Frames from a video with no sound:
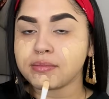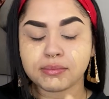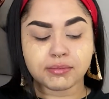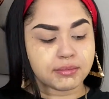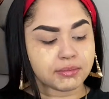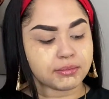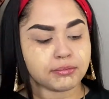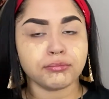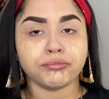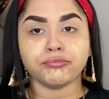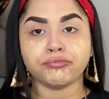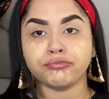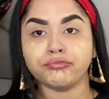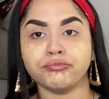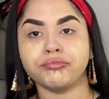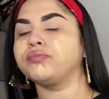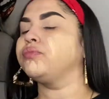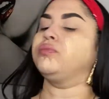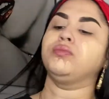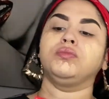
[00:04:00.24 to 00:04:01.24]
sponge
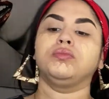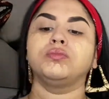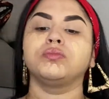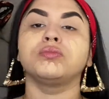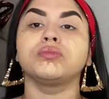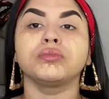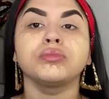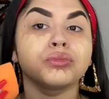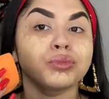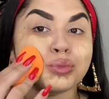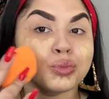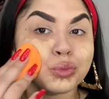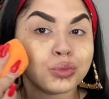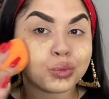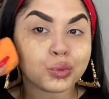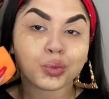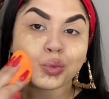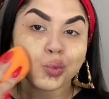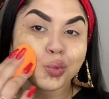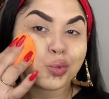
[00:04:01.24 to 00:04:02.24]
to blend that
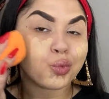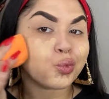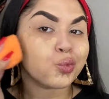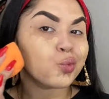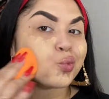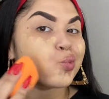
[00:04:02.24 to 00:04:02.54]
out.